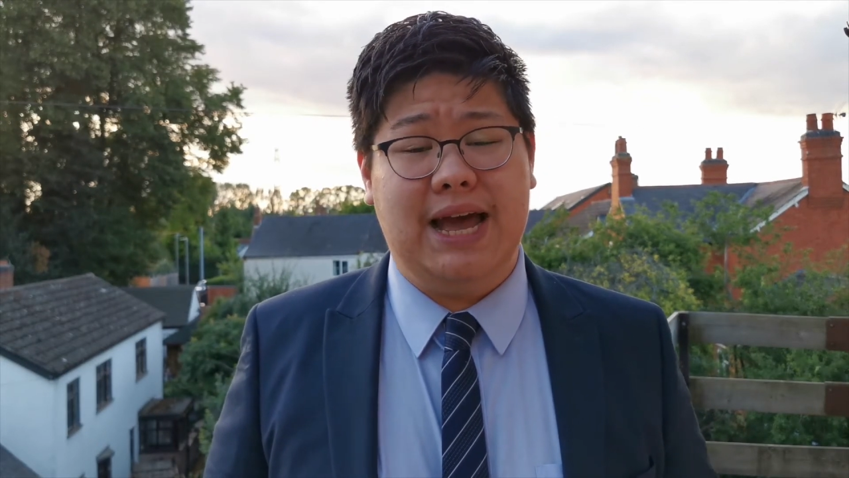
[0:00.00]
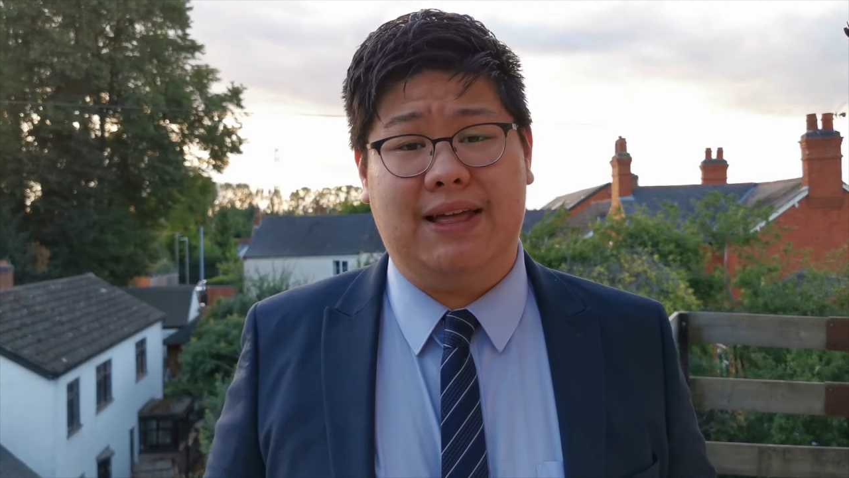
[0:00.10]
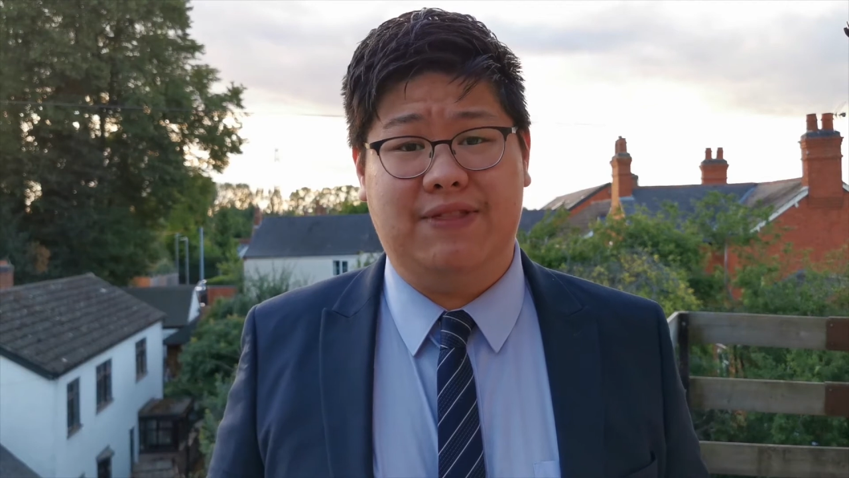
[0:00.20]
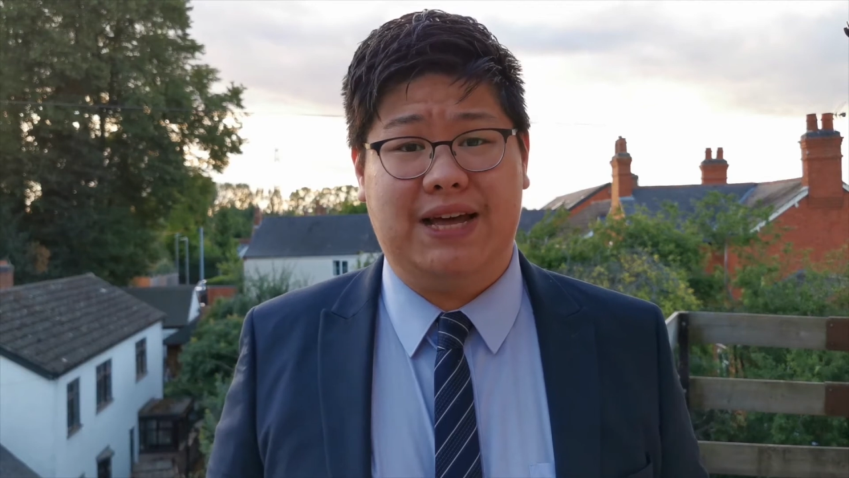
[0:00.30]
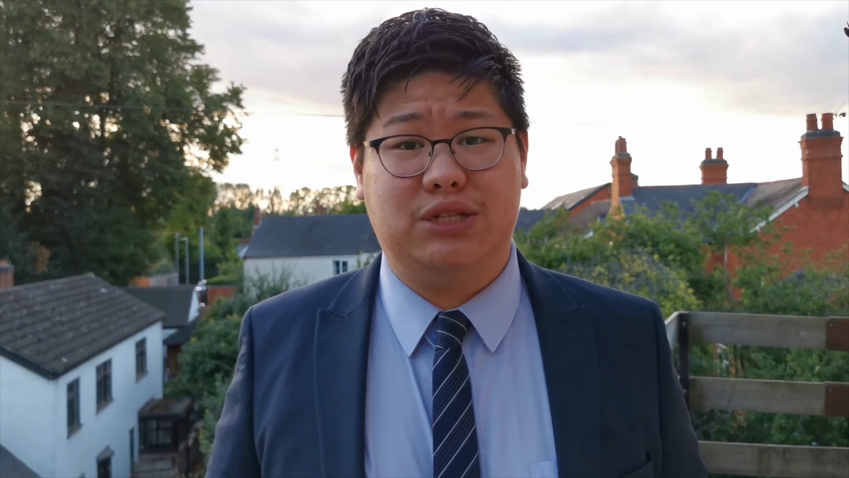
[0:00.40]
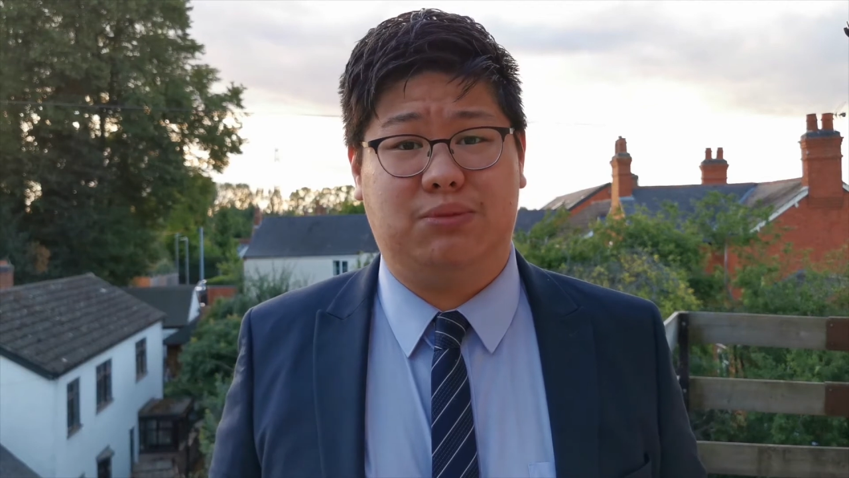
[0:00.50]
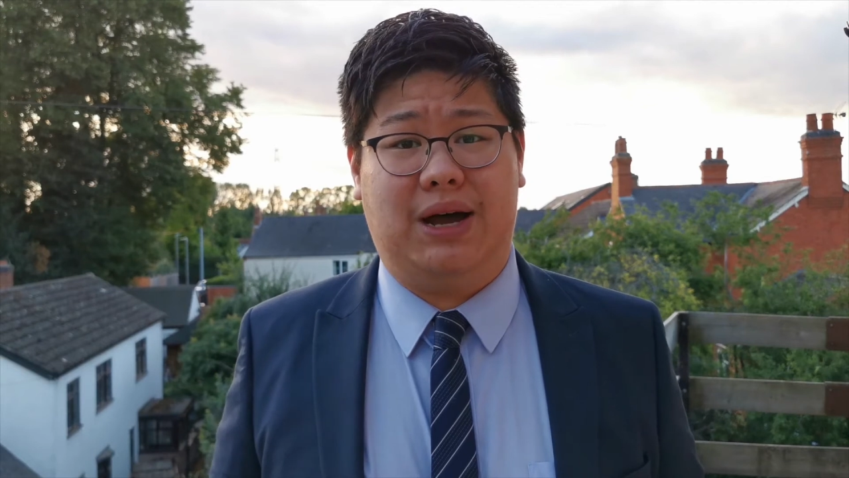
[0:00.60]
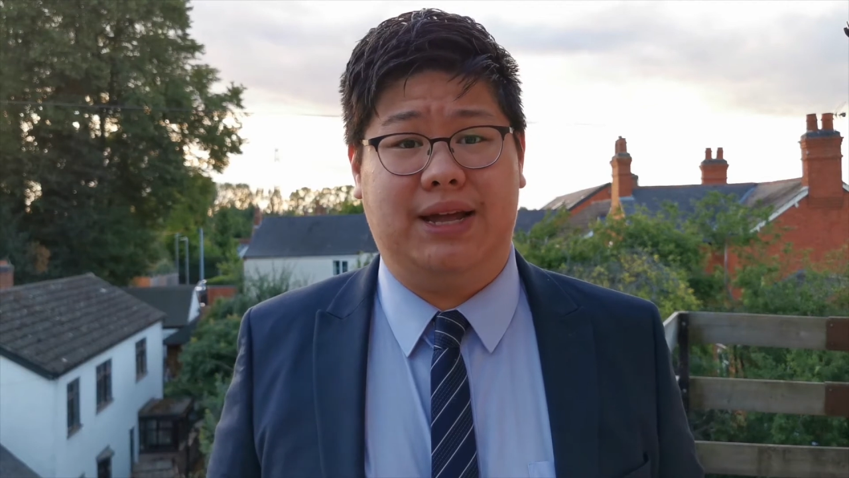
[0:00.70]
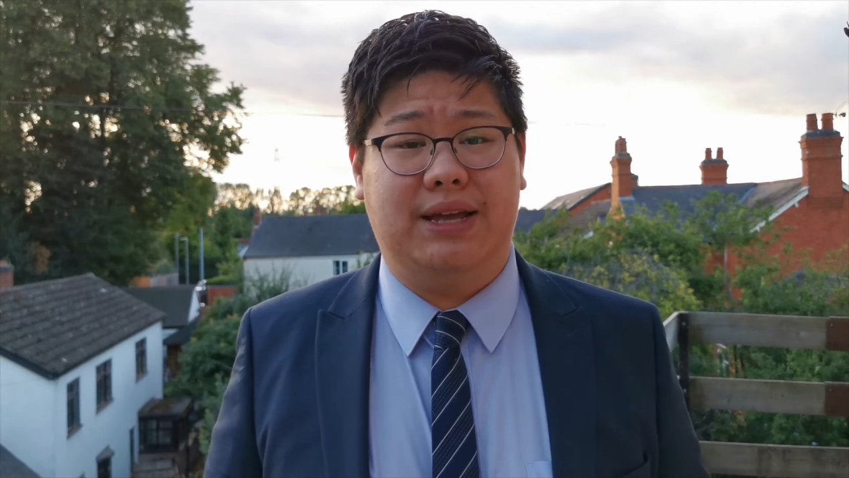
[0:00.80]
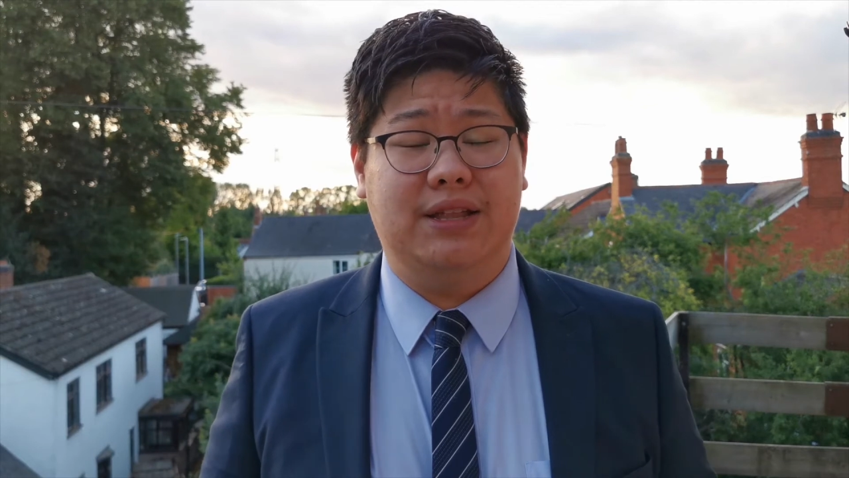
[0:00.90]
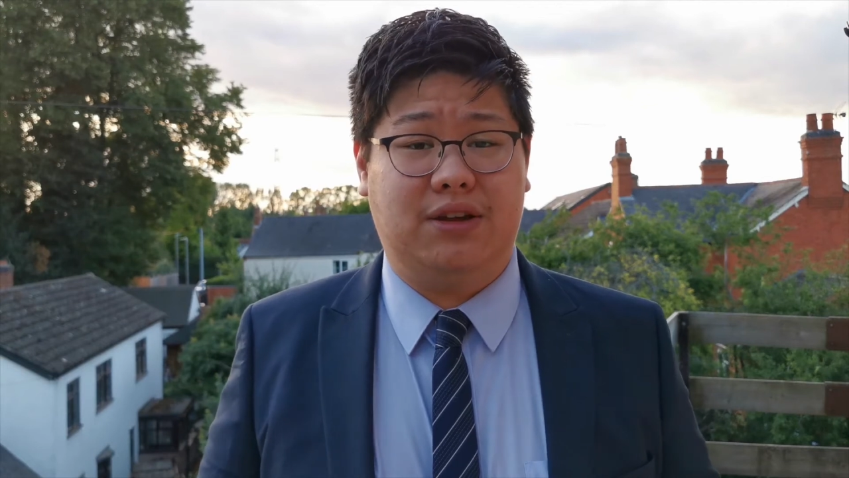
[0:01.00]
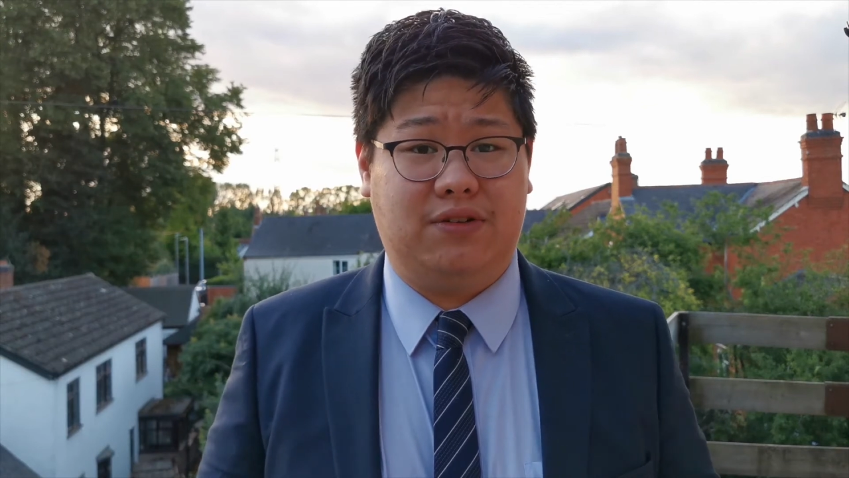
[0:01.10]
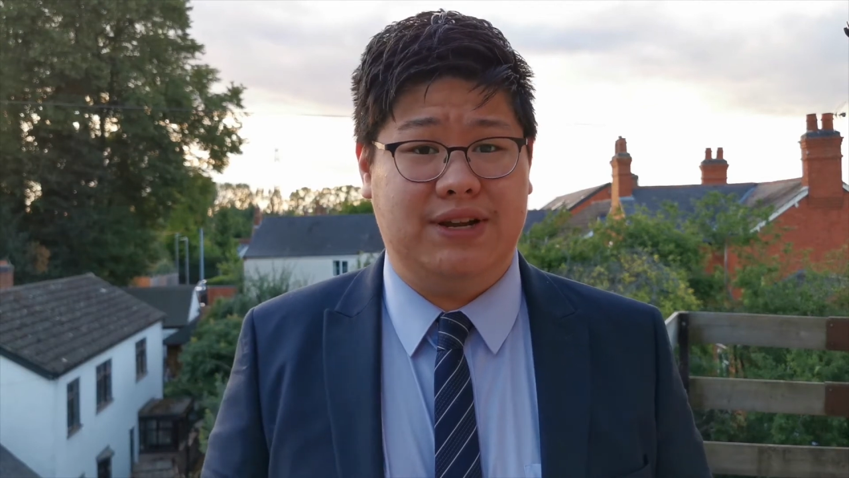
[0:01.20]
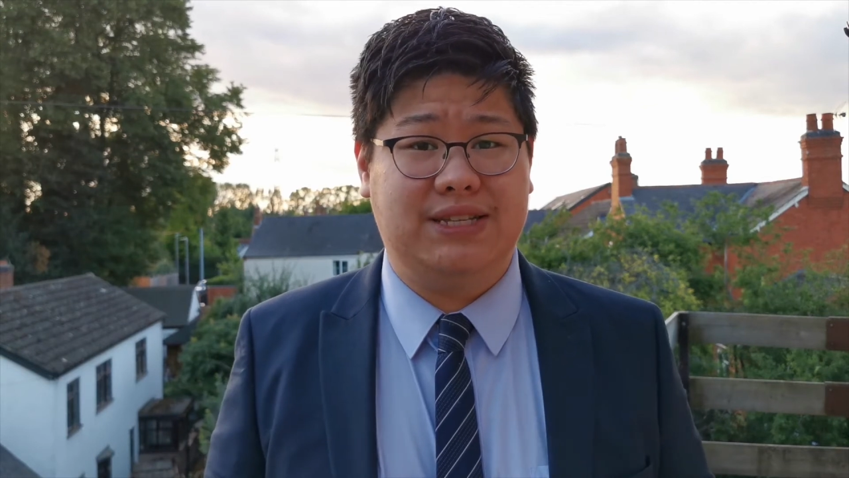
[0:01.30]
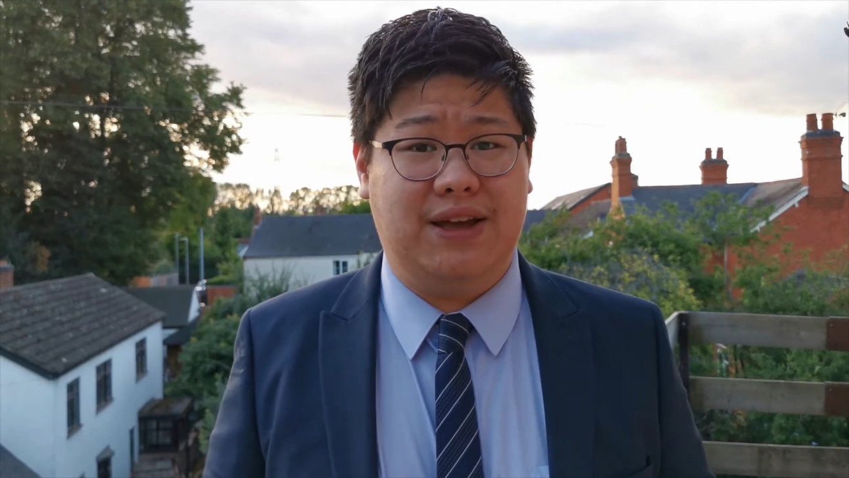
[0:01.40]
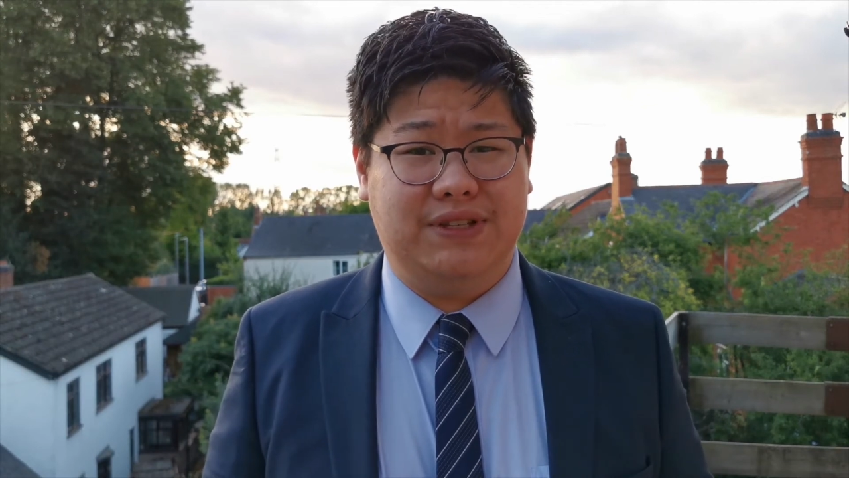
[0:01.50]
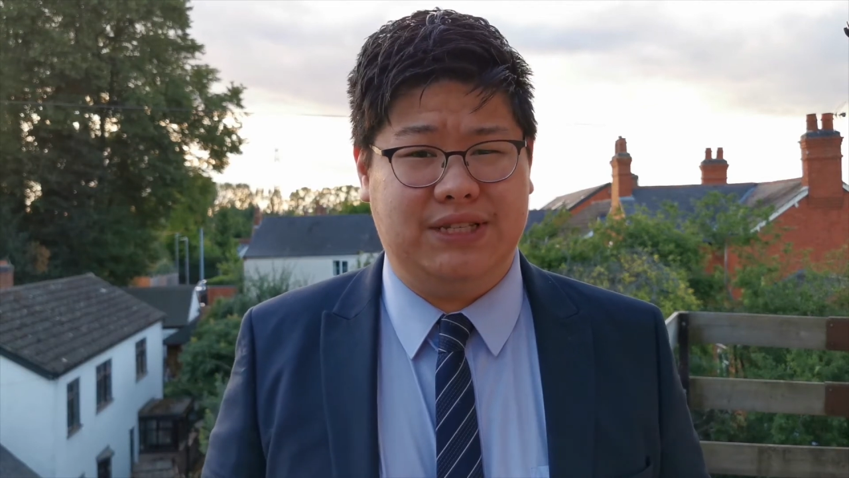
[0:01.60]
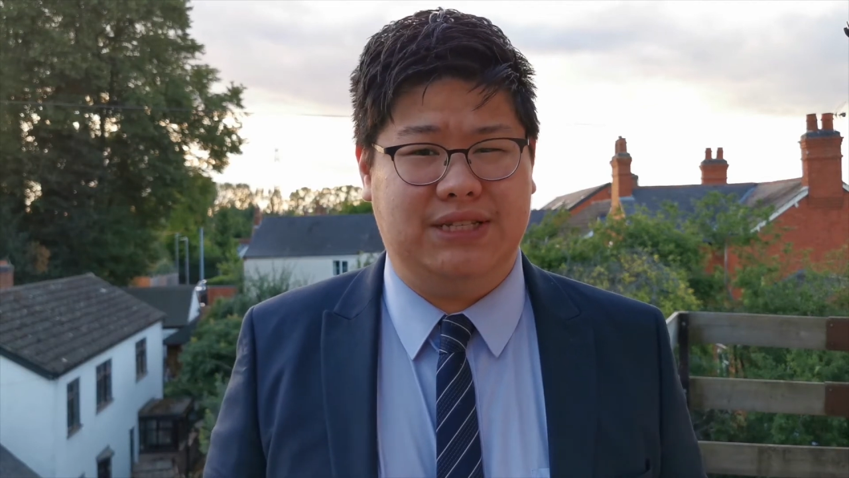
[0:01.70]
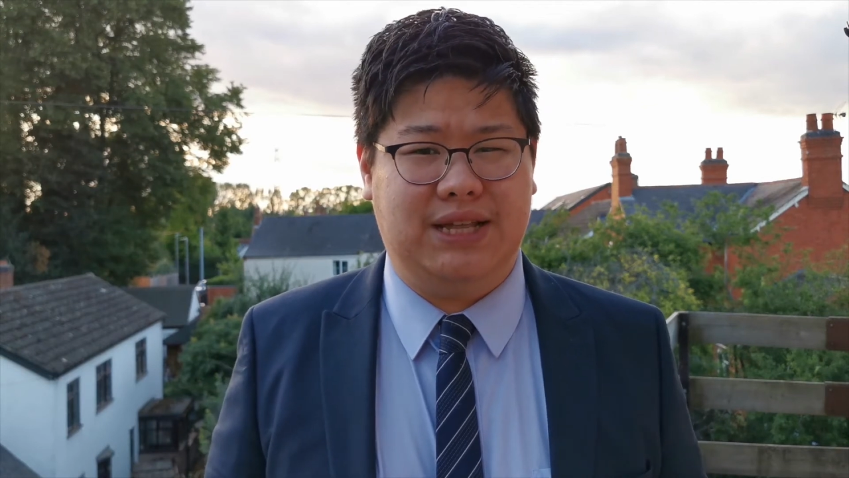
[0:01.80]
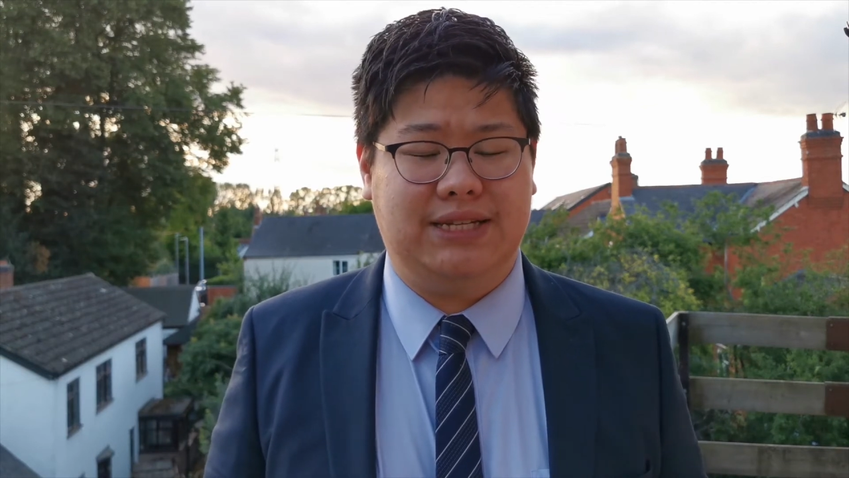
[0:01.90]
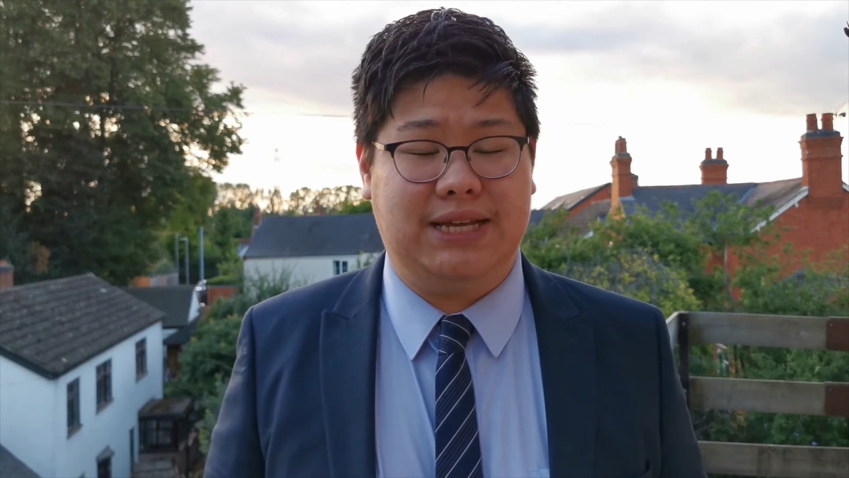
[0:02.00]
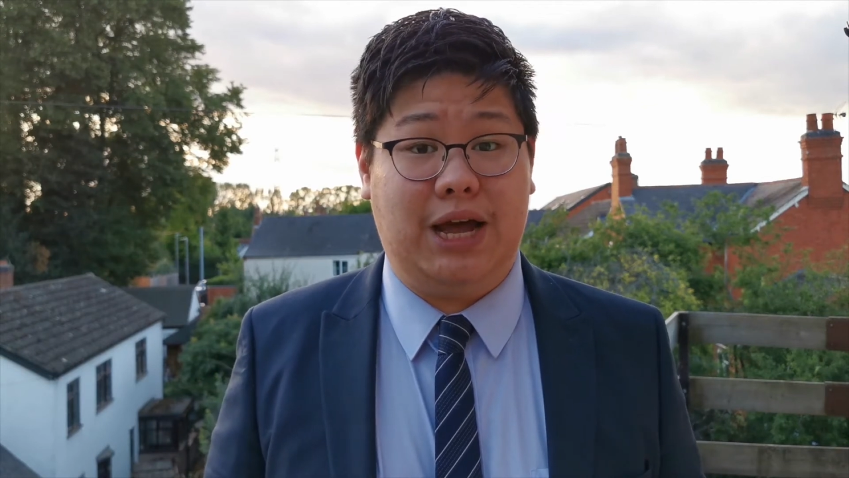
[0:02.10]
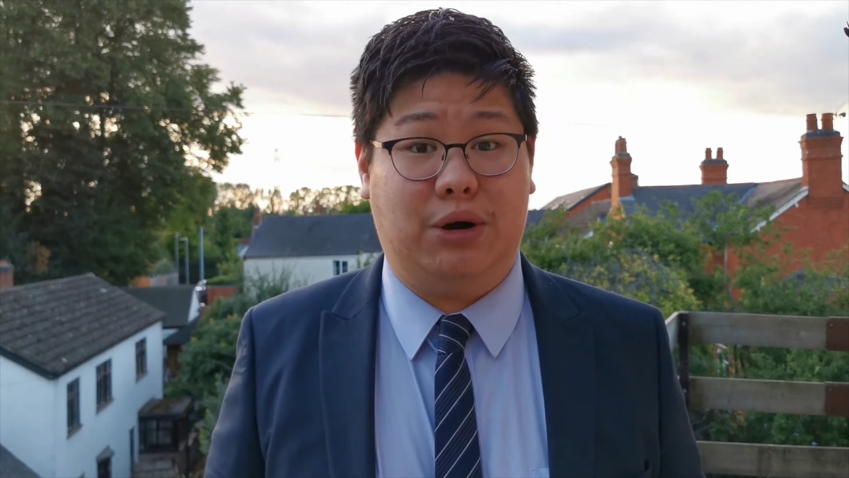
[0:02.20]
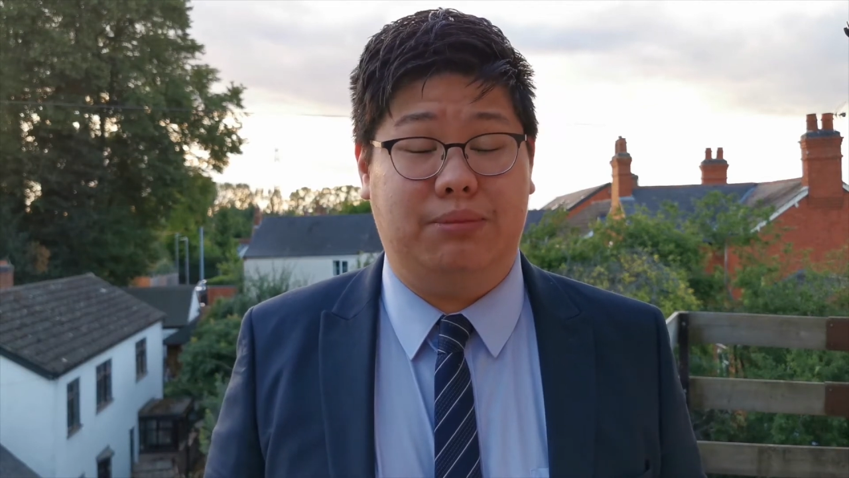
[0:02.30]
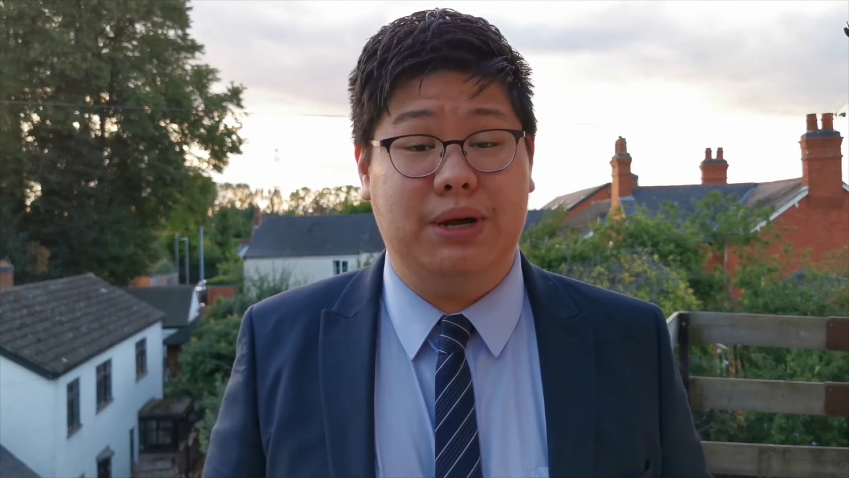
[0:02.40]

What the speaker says: and that's why the Career Service is there to help